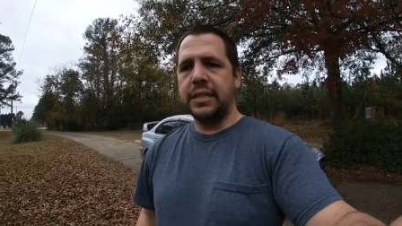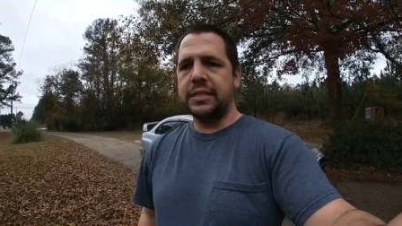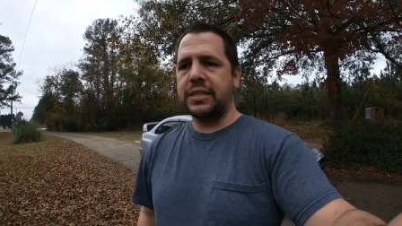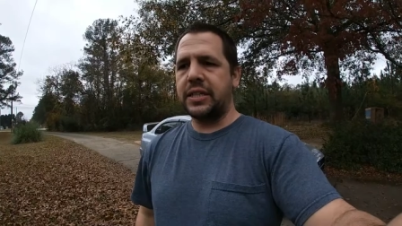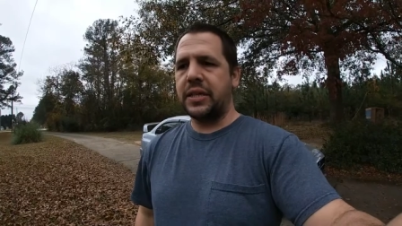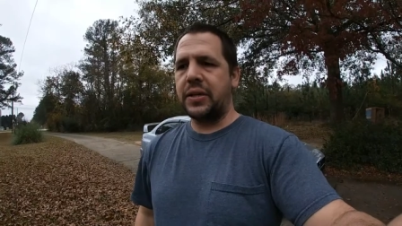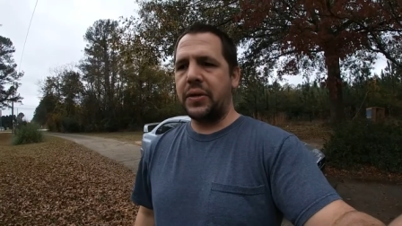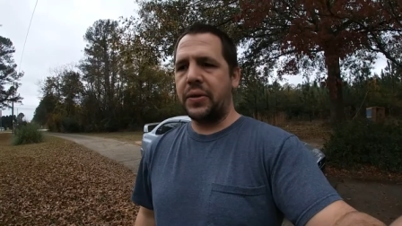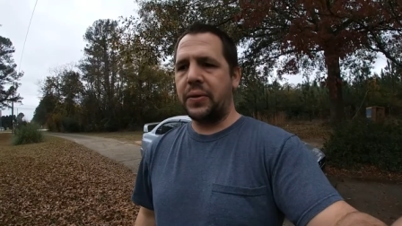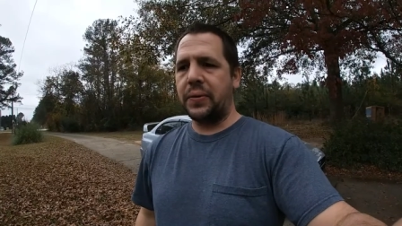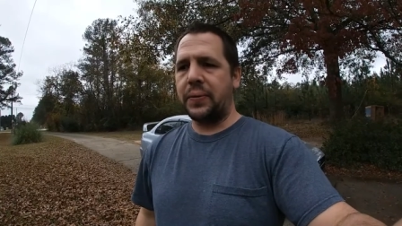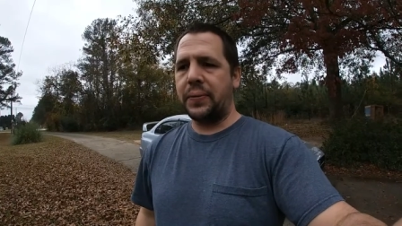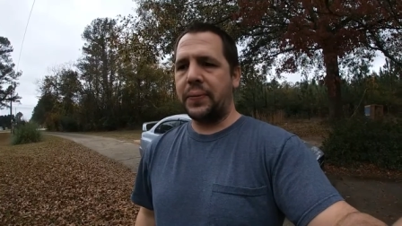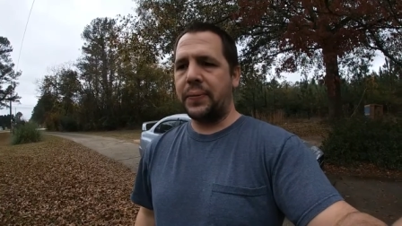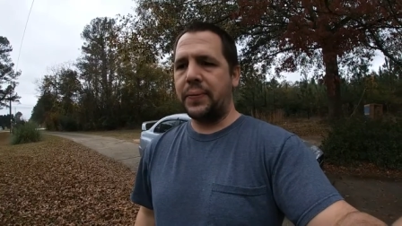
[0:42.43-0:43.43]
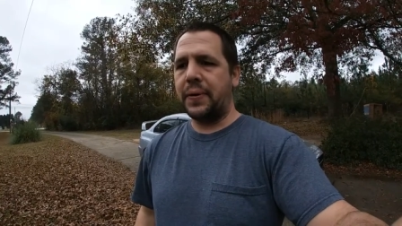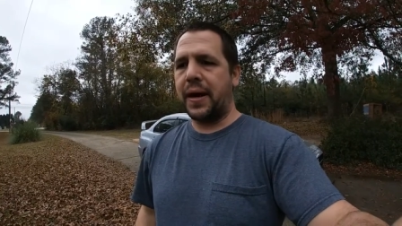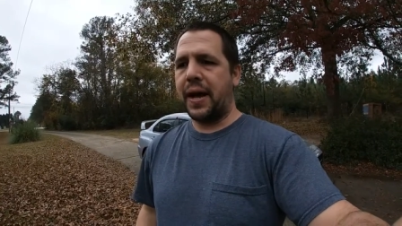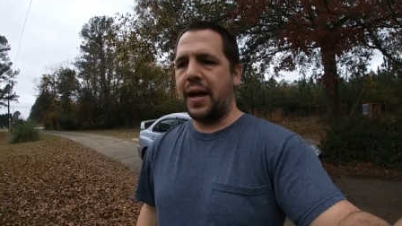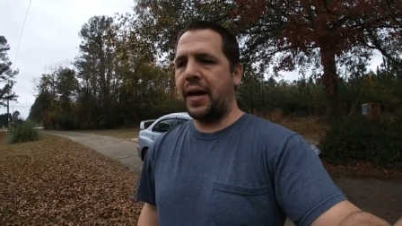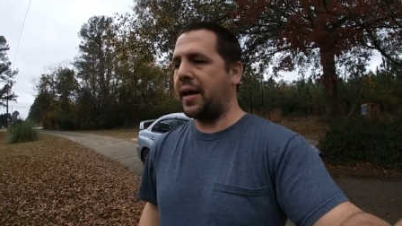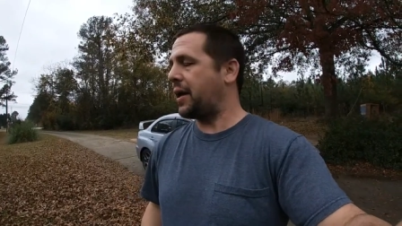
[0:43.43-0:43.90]
So
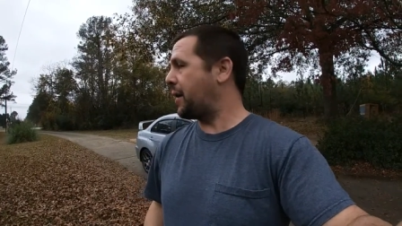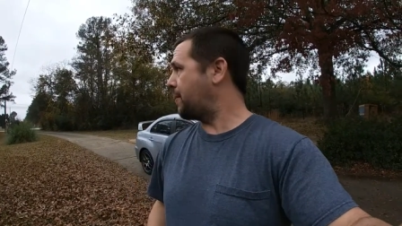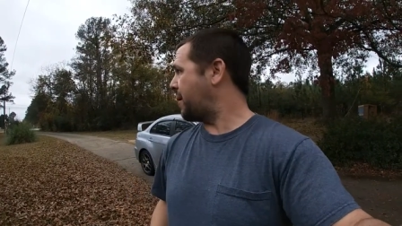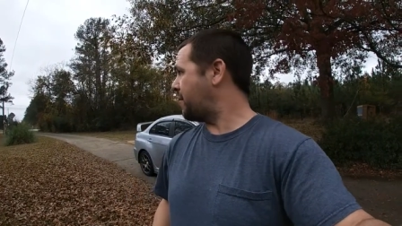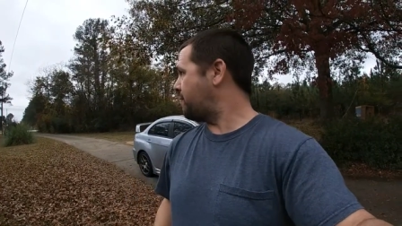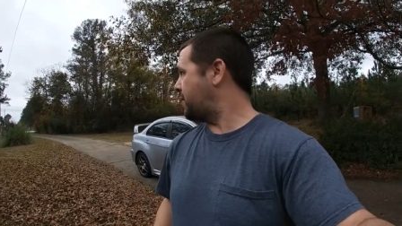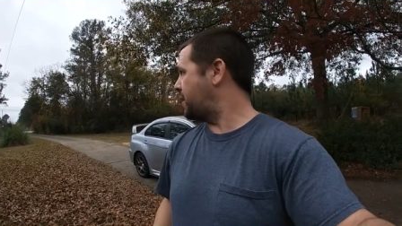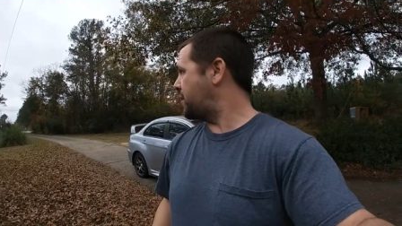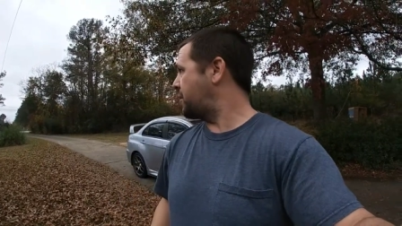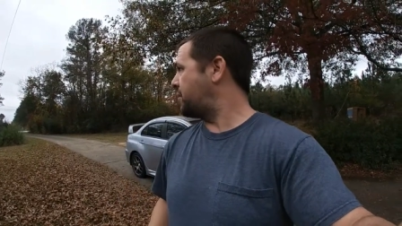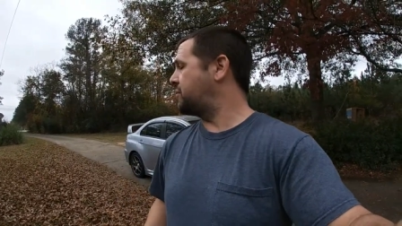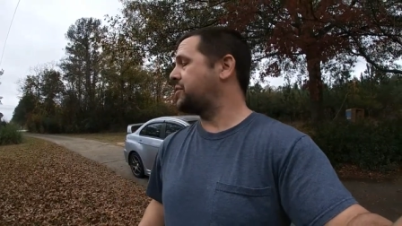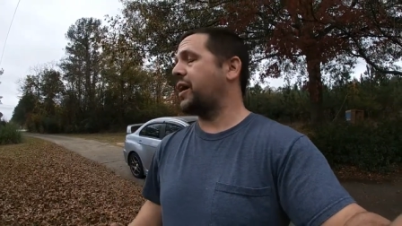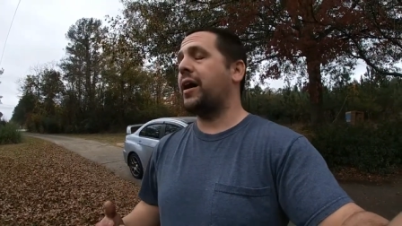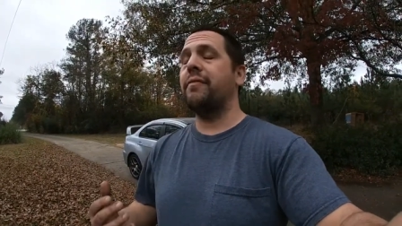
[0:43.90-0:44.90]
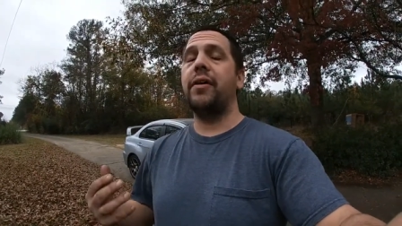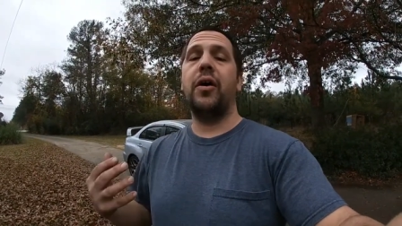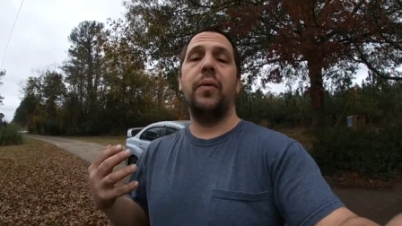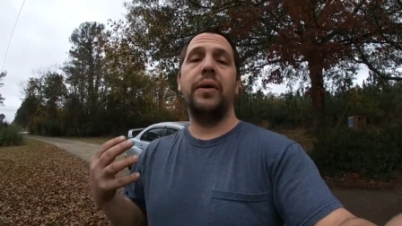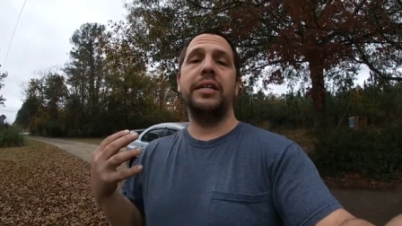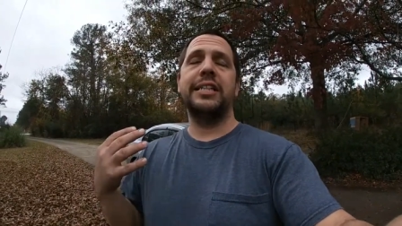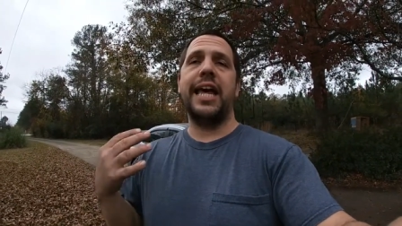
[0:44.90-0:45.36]
in my videos, I've
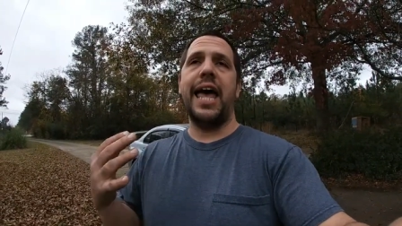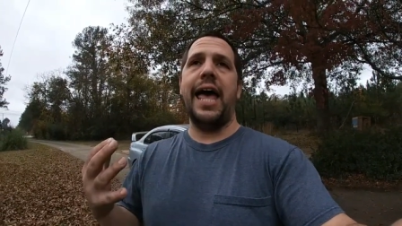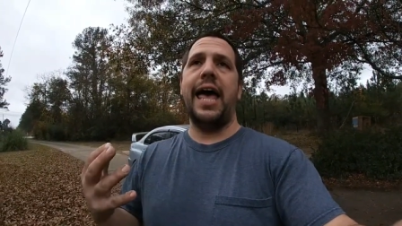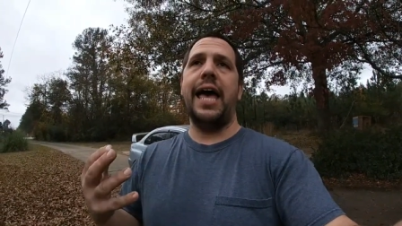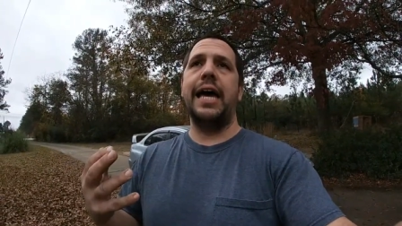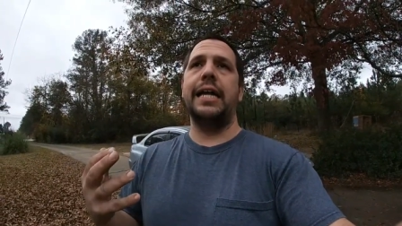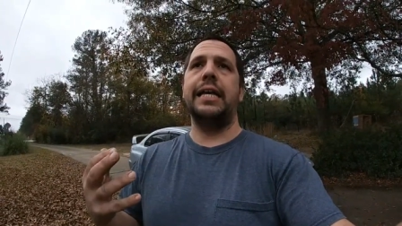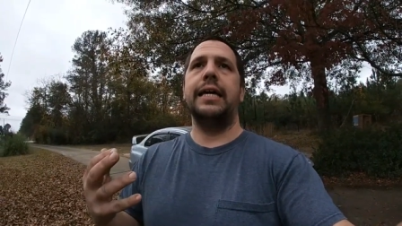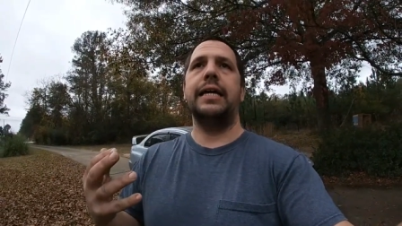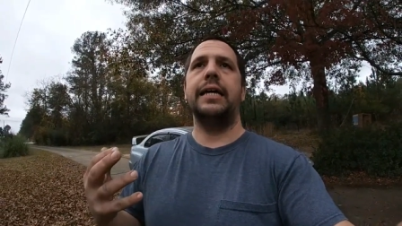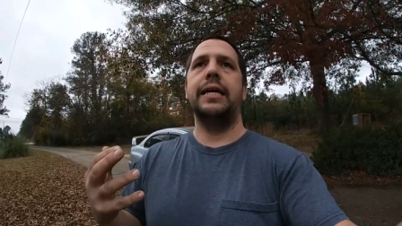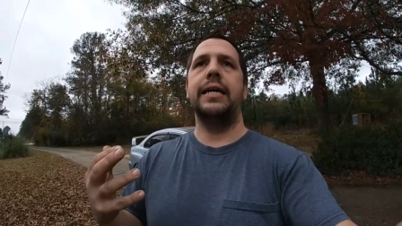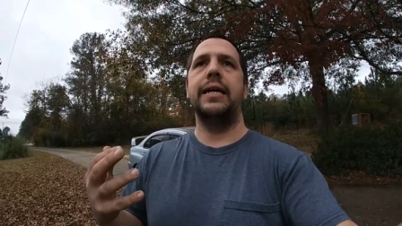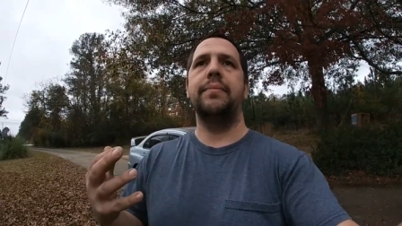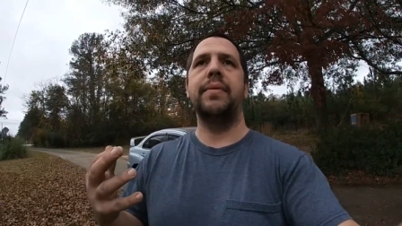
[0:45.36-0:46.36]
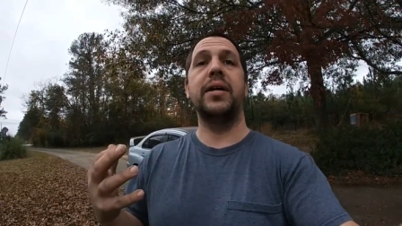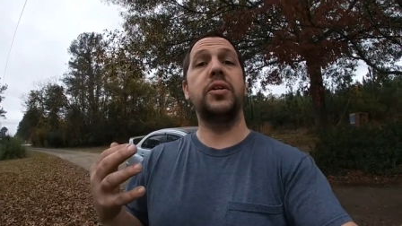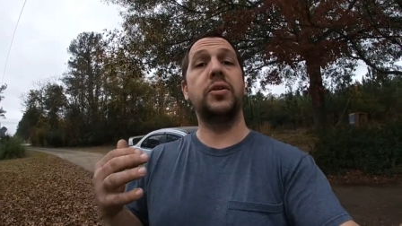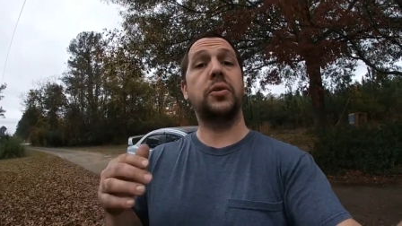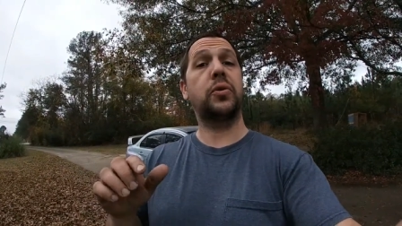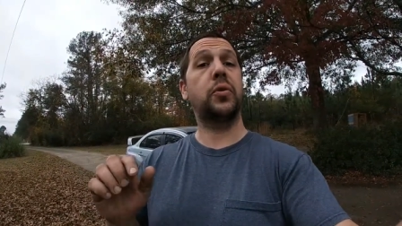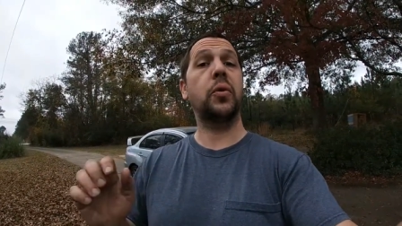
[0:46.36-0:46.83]
always had me
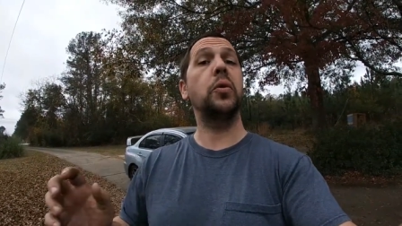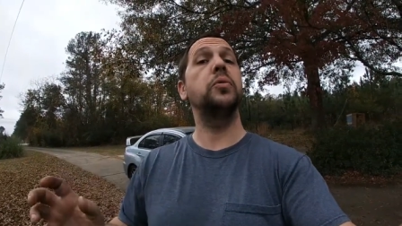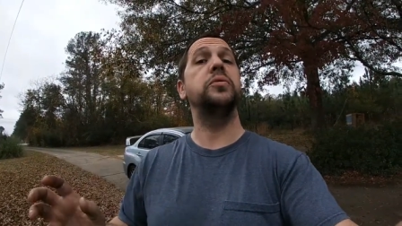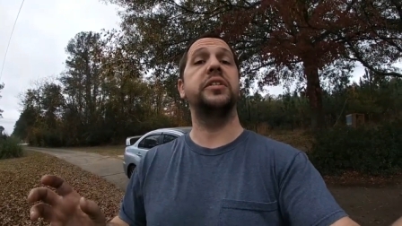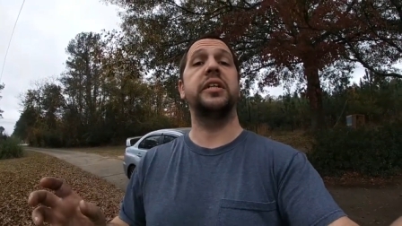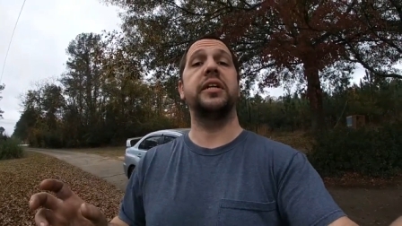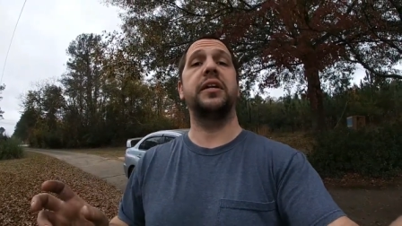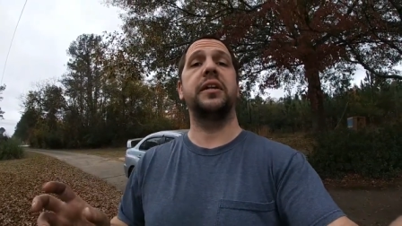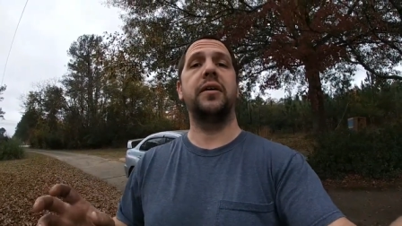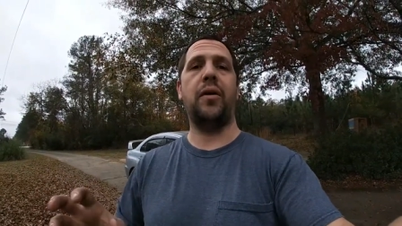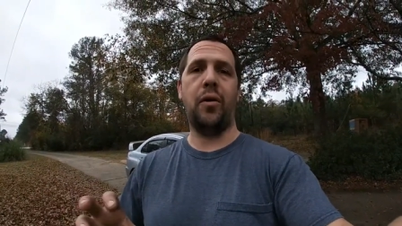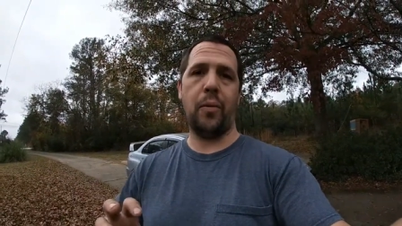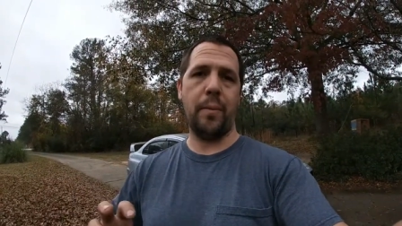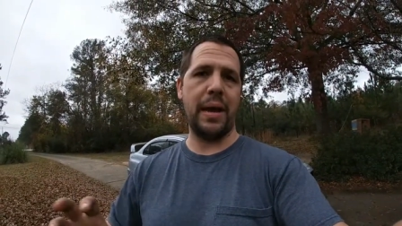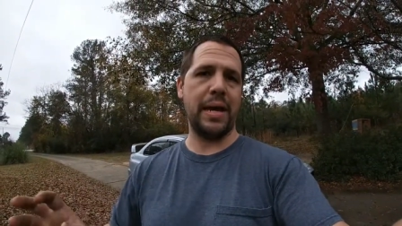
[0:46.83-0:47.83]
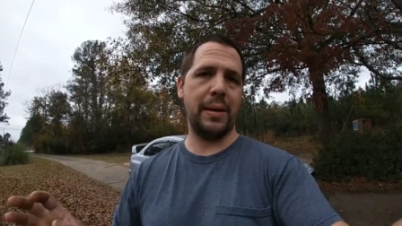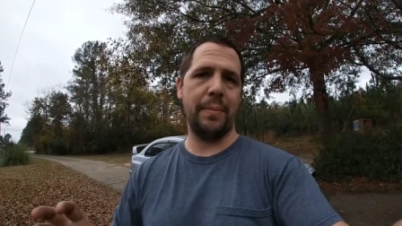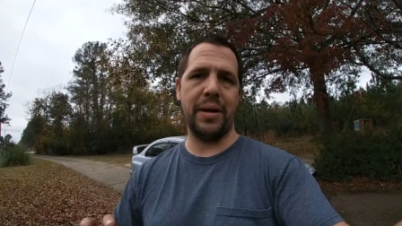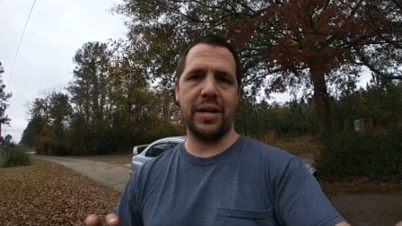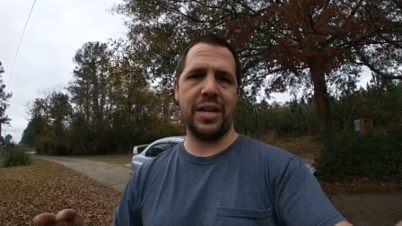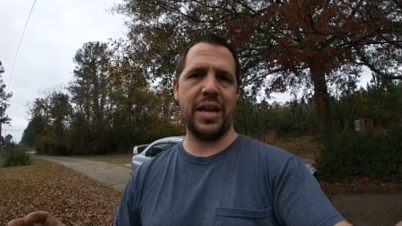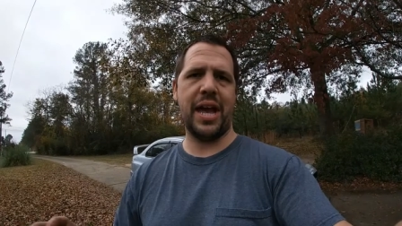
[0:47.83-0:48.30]
just cruising on Make a
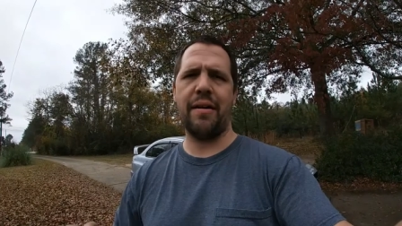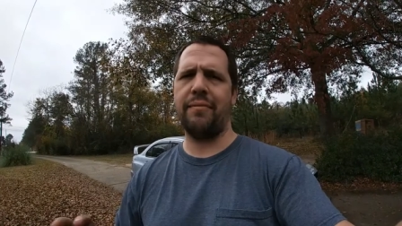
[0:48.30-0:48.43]
Monday.